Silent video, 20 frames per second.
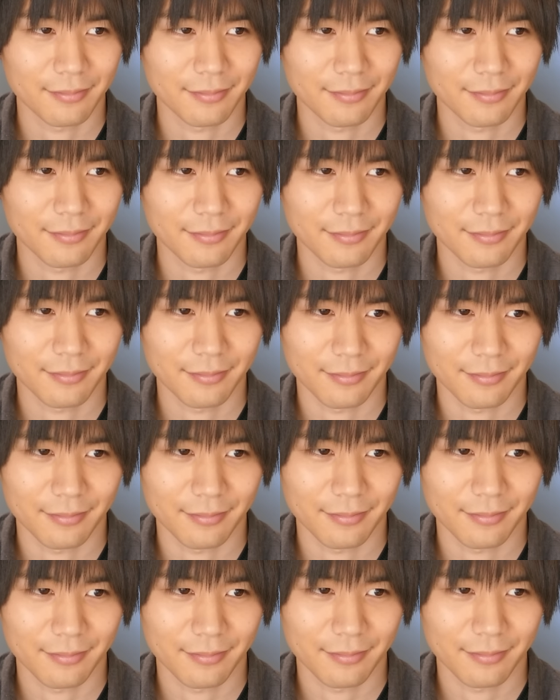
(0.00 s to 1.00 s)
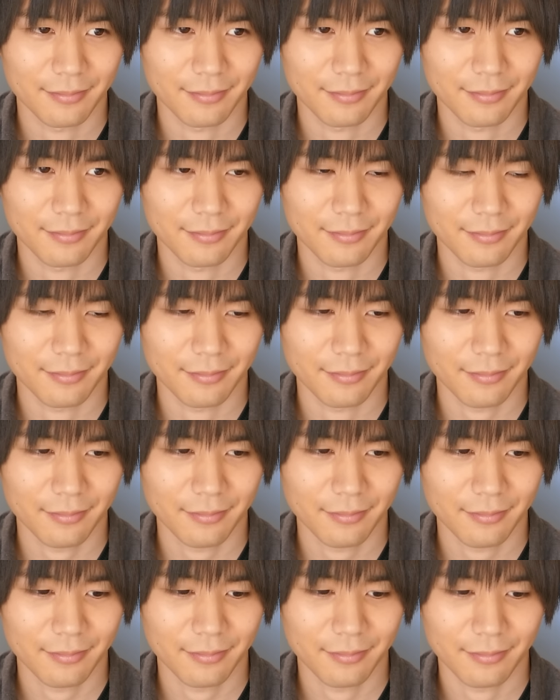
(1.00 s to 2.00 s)

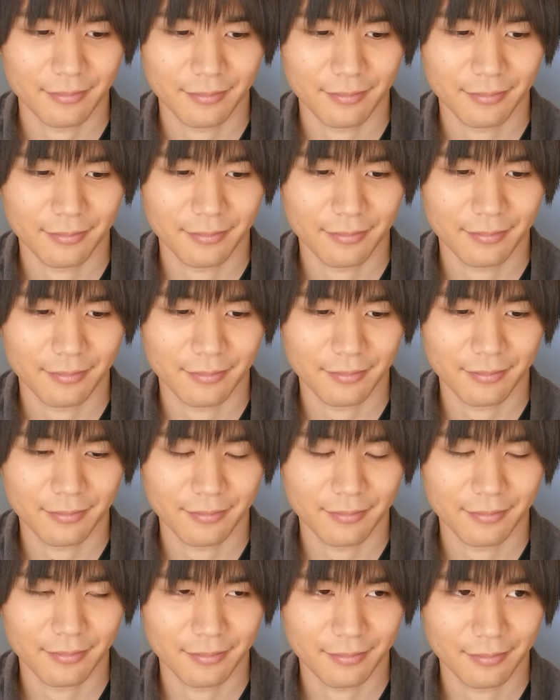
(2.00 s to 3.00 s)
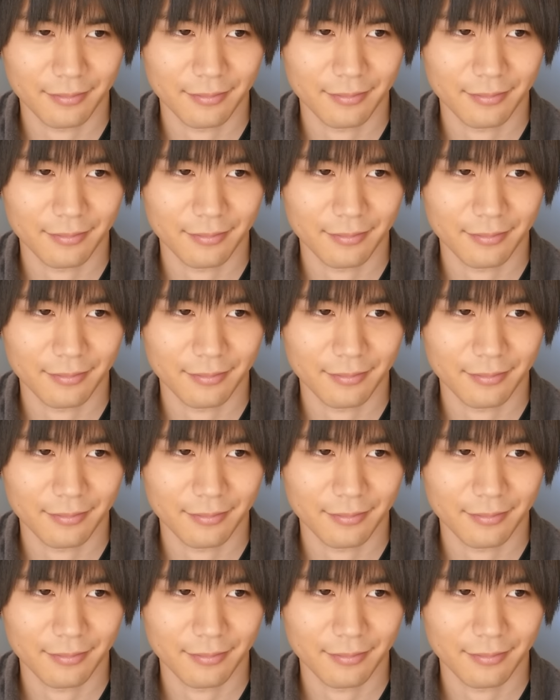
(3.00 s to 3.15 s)
This person isn't speaking.